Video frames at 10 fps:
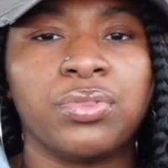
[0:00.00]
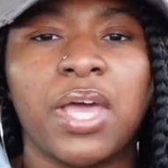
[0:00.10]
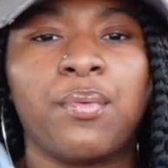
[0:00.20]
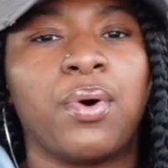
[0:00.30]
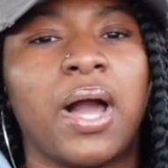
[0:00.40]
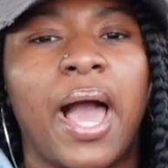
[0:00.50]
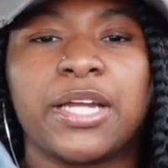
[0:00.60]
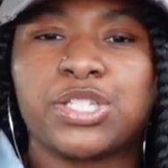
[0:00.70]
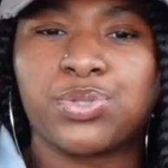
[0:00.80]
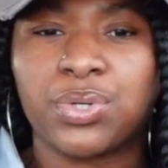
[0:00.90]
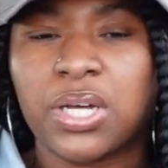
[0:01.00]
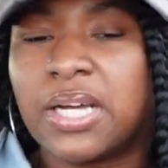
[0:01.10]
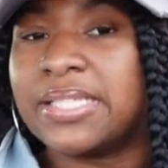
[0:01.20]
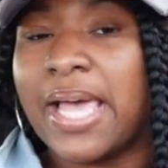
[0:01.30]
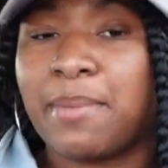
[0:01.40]
they will kind of sort of
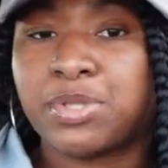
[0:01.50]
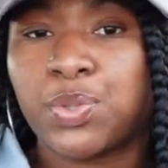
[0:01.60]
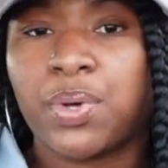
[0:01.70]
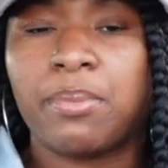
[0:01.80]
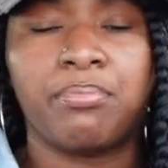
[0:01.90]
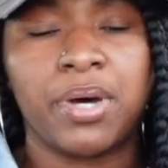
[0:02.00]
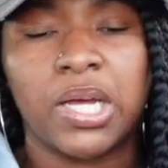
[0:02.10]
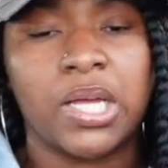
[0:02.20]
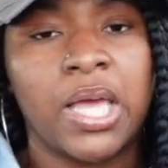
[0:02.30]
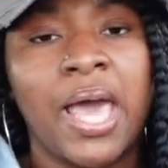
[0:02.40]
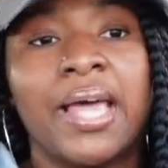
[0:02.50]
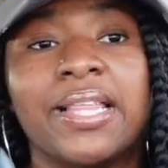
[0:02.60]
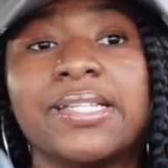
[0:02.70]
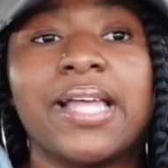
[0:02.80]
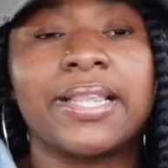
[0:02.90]
adapt to it, but
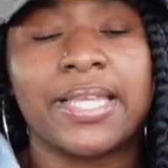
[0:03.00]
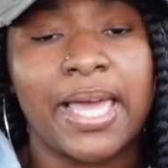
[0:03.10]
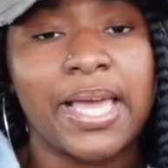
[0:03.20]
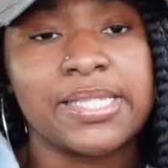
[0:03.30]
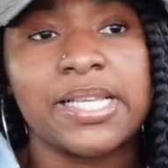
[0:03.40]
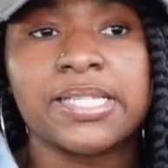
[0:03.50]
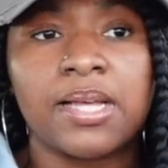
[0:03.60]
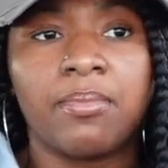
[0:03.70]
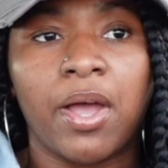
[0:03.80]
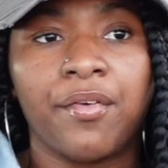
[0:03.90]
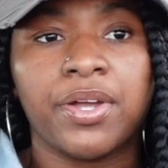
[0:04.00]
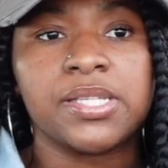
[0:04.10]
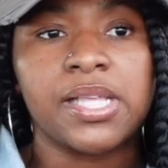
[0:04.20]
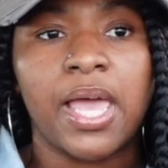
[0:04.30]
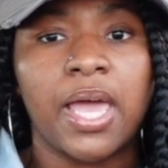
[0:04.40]
that's not the case in some
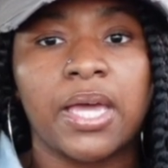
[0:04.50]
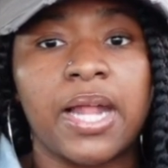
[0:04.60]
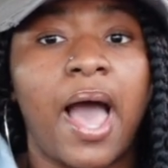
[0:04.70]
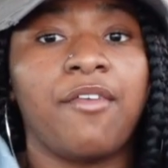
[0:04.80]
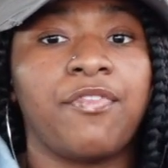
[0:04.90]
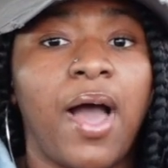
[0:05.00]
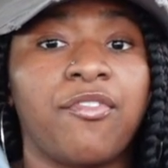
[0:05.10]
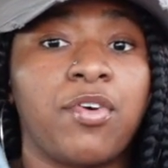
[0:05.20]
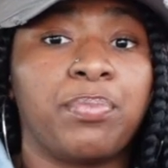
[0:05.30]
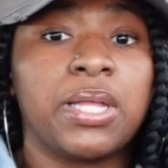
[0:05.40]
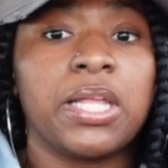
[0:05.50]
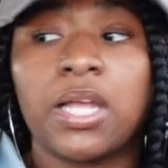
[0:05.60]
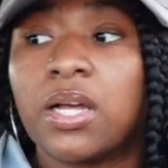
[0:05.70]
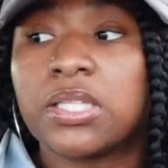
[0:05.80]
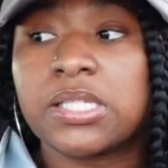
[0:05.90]
areas. And I've completely
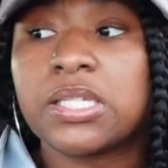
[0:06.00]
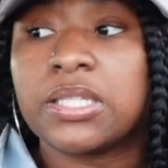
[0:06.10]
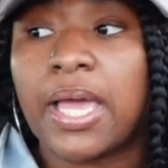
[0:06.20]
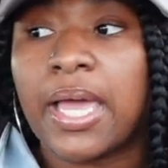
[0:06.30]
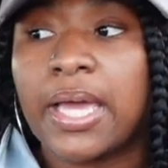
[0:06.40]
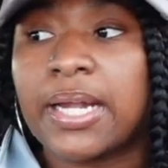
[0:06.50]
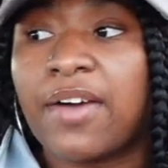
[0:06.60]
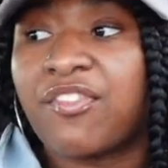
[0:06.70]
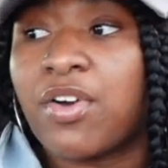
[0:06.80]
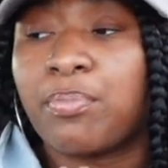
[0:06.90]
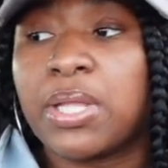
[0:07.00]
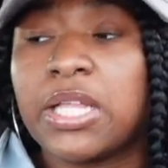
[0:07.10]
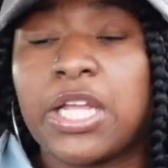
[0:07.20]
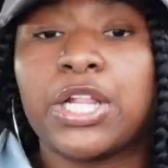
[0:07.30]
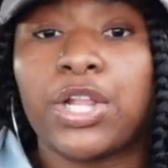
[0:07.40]
understood that, and I've
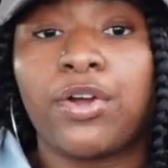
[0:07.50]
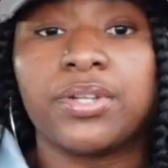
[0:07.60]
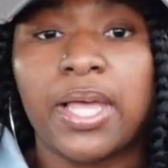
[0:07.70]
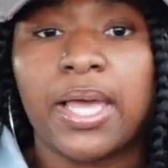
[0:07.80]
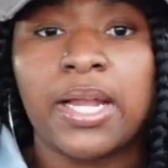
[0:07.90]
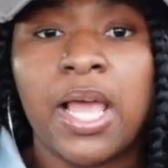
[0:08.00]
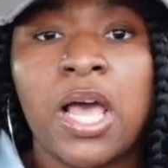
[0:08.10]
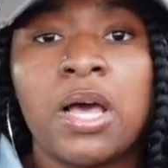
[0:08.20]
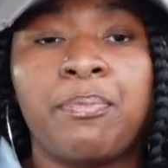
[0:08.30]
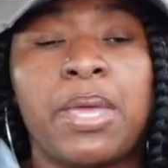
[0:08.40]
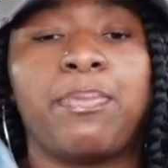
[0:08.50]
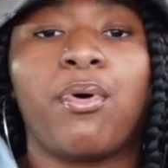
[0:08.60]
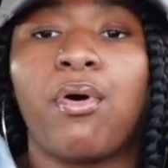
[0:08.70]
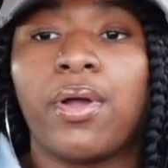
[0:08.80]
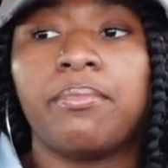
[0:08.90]
completely learned that.
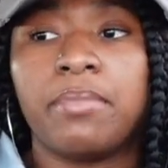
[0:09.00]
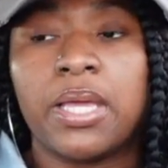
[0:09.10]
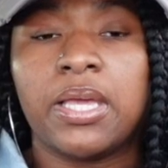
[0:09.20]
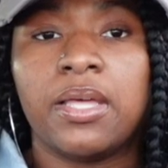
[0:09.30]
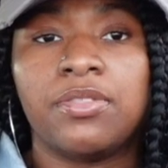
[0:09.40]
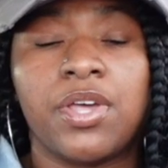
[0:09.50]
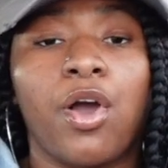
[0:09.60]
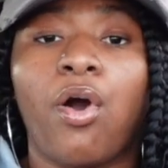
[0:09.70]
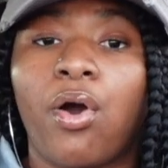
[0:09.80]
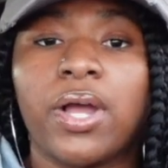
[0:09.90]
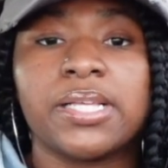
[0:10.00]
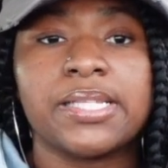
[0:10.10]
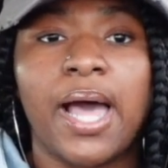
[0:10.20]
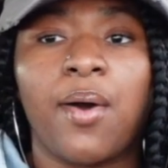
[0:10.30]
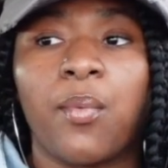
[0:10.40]
People aren't me. Their heart is
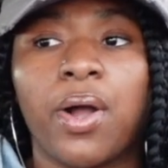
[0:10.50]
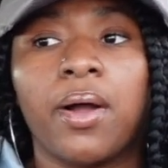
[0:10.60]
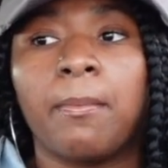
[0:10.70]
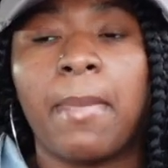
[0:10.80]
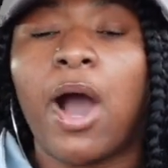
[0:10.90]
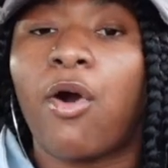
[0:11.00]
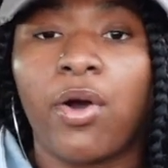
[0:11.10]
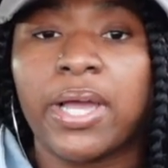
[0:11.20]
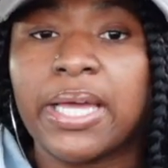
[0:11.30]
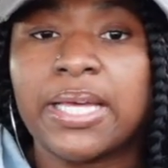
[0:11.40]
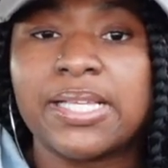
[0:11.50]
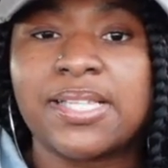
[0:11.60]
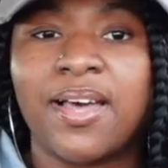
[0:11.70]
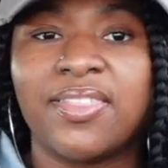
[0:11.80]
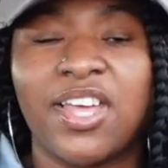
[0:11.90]
not where my heart is.
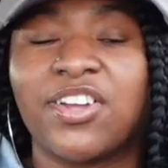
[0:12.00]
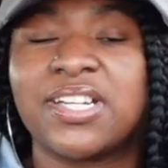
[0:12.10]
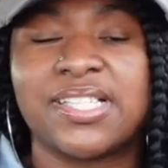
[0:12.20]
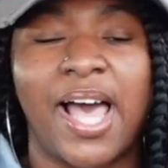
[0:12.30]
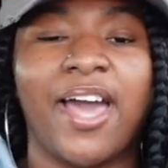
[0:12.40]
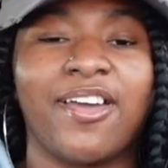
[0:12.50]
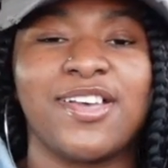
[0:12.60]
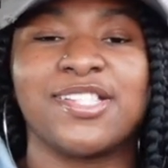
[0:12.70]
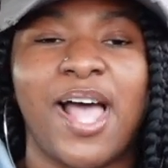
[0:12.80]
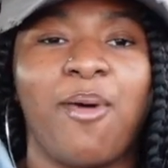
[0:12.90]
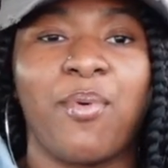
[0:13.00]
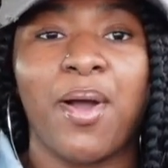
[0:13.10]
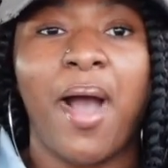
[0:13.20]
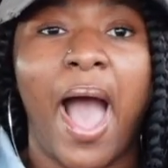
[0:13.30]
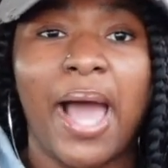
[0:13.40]
Their desire is not
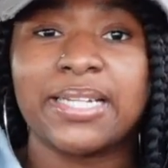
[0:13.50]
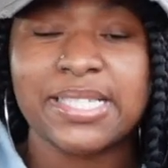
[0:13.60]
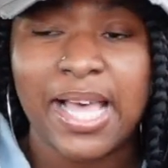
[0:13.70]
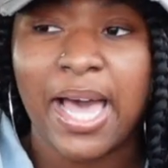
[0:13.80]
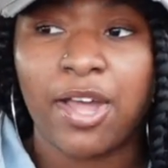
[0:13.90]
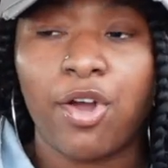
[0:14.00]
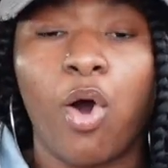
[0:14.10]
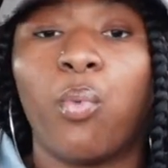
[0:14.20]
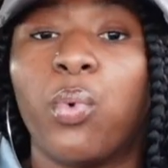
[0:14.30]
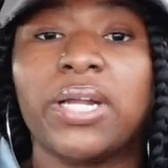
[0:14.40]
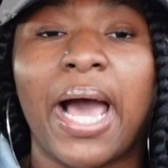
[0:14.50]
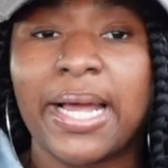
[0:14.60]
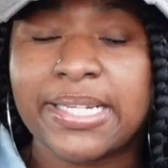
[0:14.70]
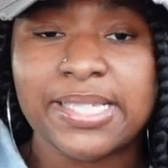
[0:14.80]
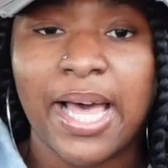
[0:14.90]
where I desire or what I
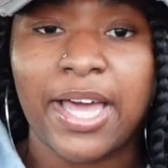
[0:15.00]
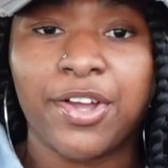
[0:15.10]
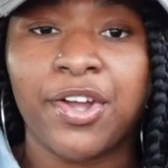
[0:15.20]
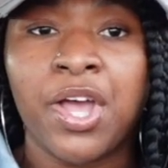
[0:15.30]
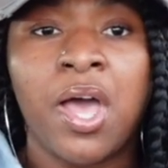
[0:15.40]
desire.